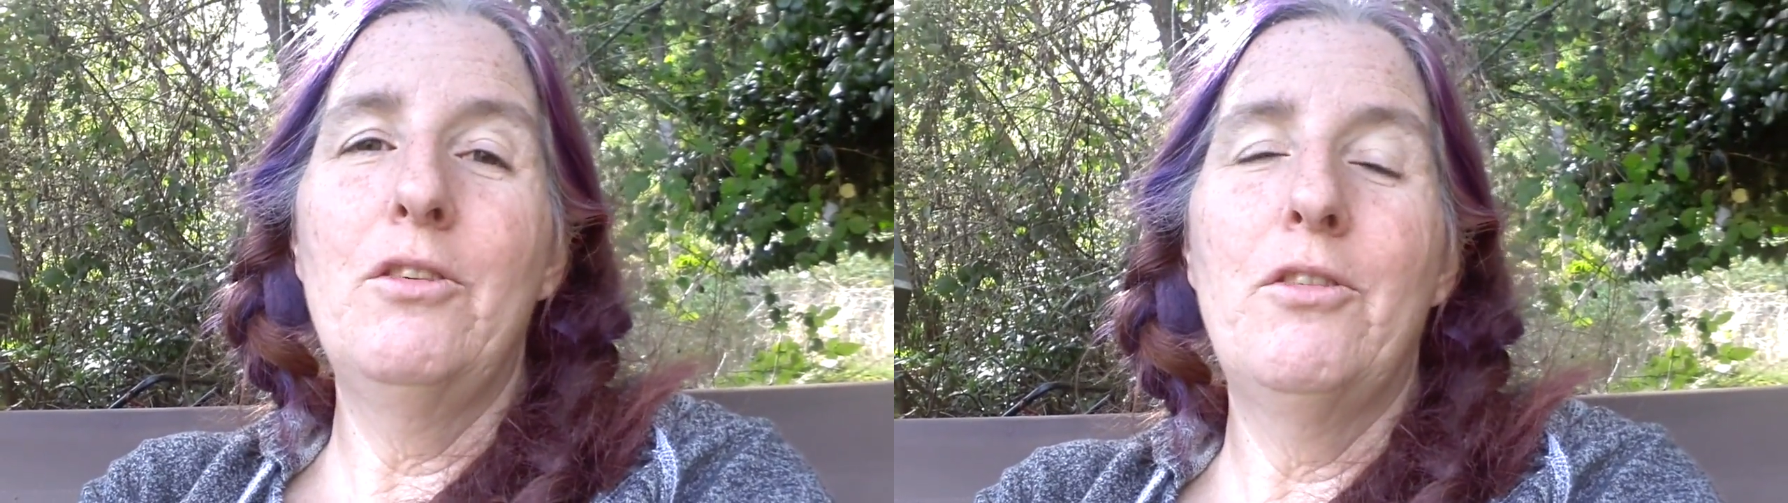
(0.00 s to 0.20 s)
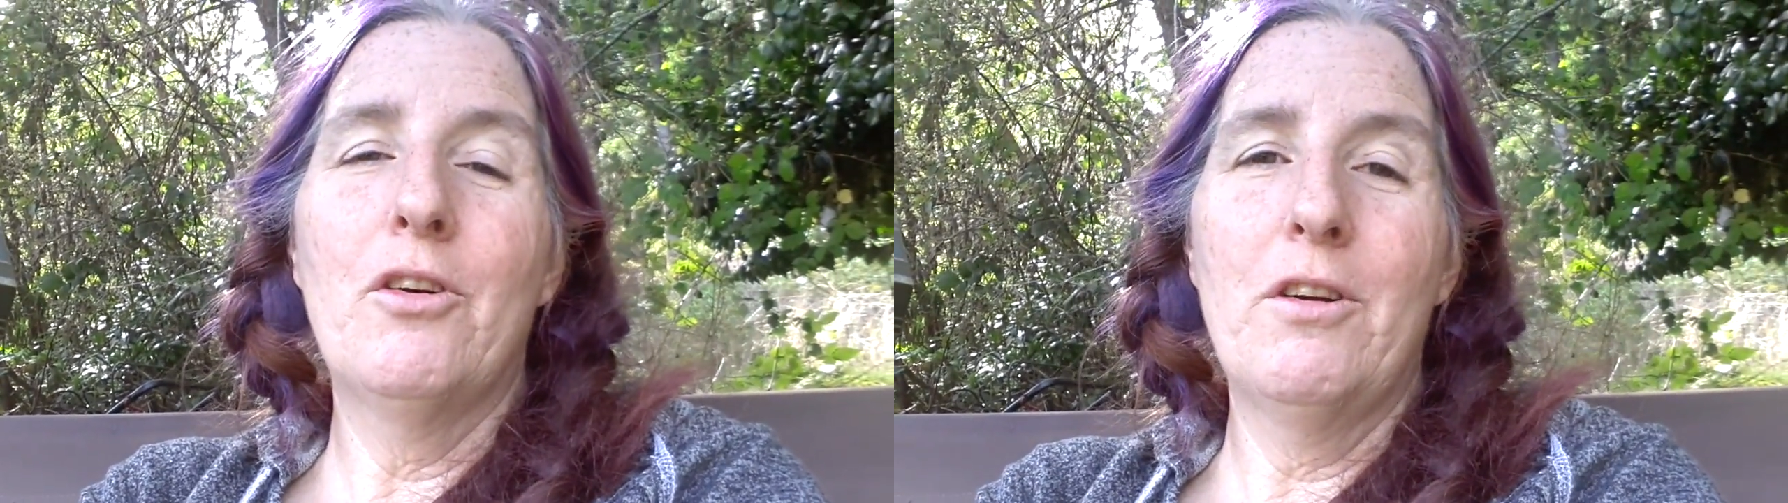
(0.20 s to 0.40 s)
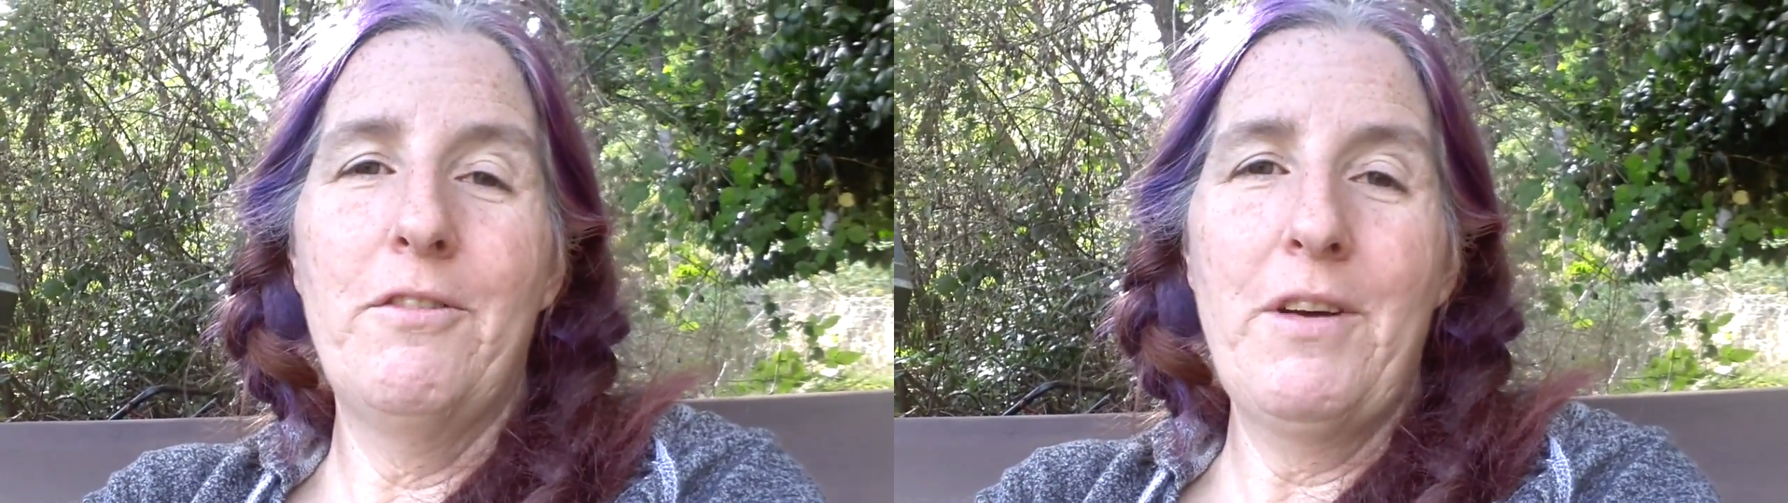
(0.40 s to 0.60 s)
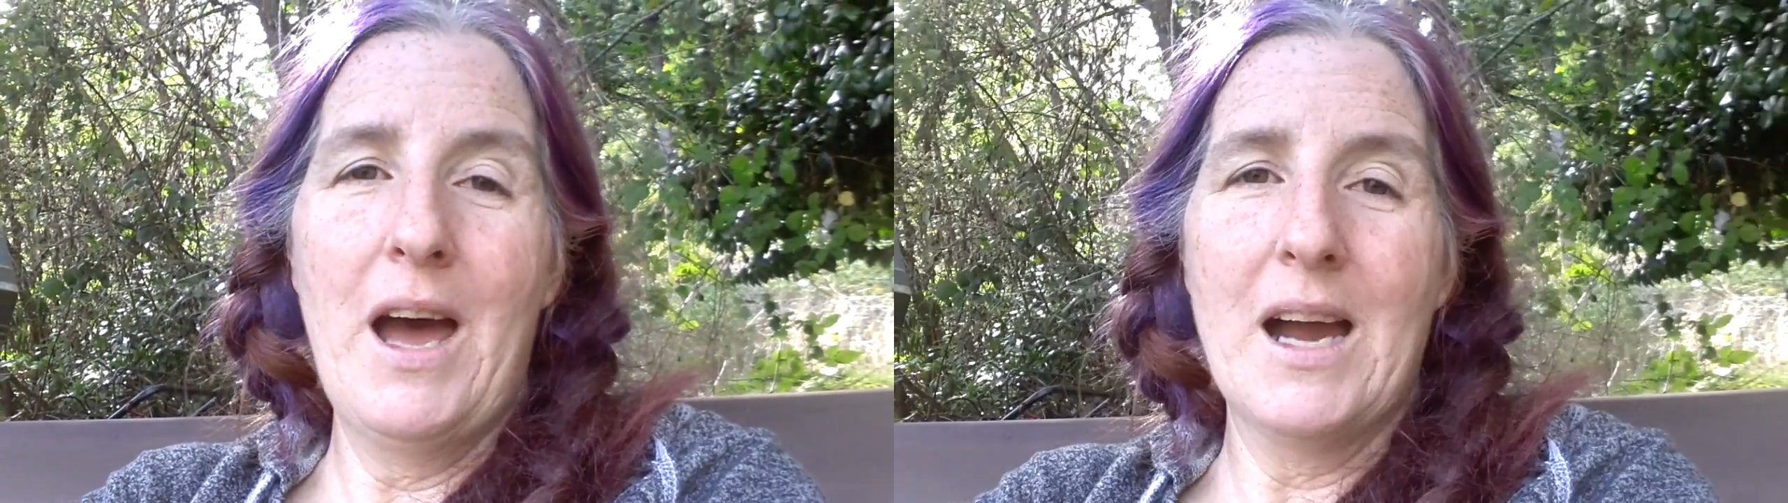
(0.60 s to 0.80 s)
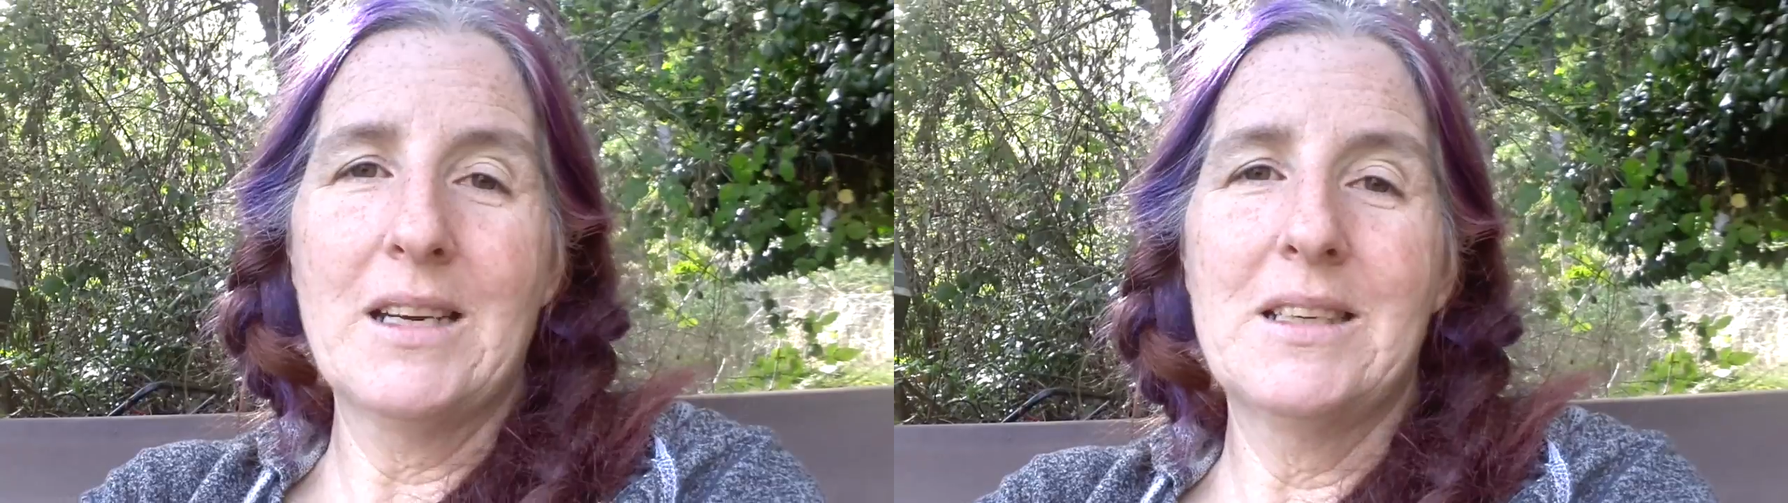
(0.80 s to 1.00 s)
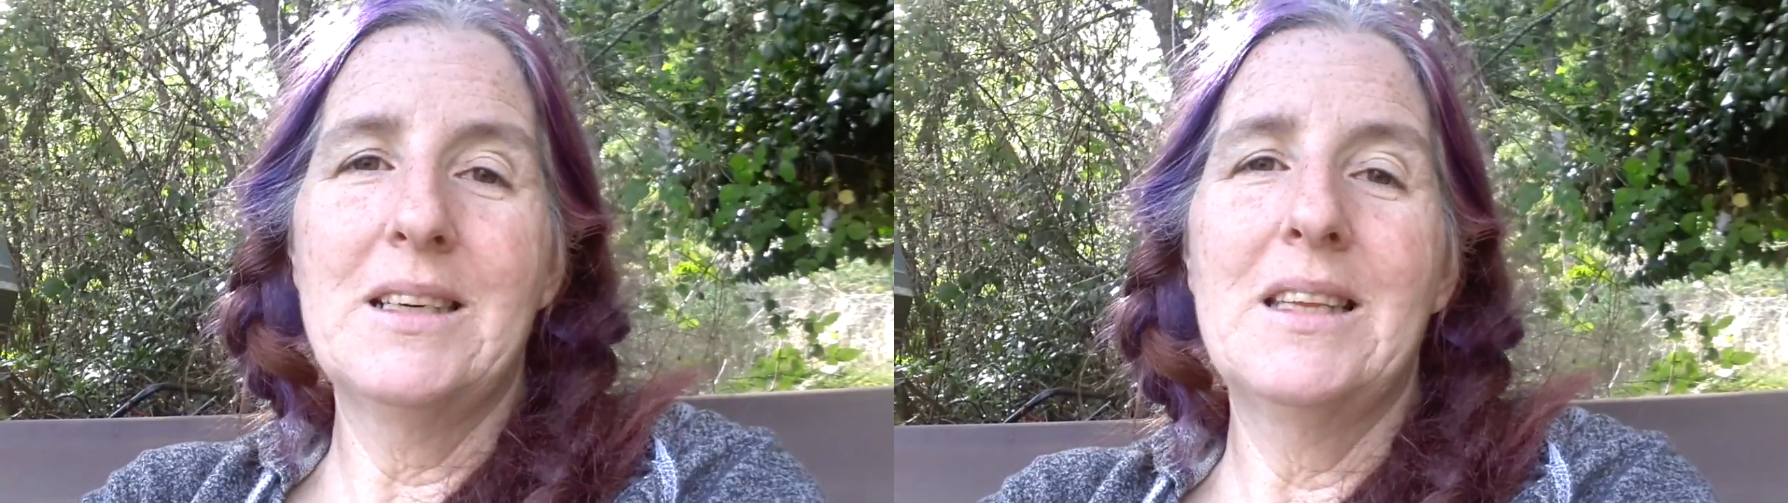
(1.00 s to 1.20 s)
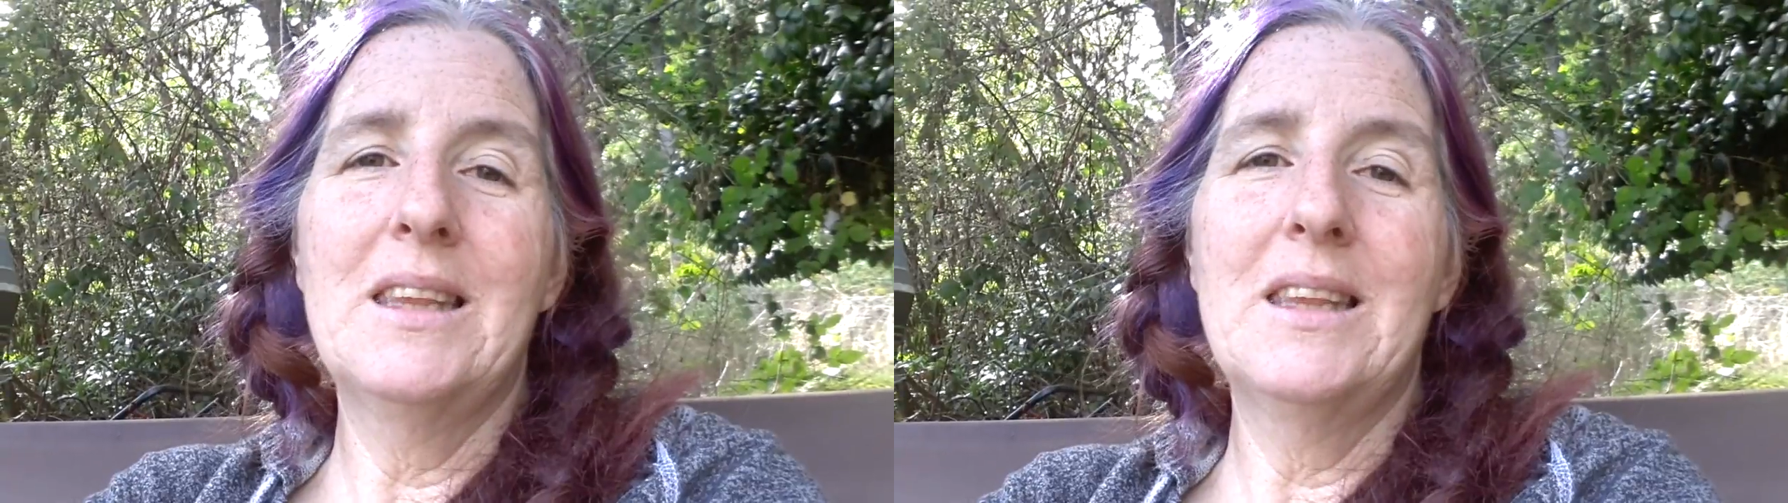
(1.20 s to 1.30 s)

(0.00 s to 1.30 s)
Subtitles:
for a fact,